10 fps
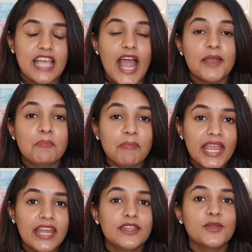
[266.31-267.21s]
and
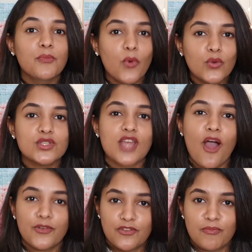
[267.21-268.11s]
made the most
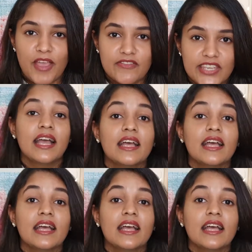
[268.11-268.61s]
out of my week.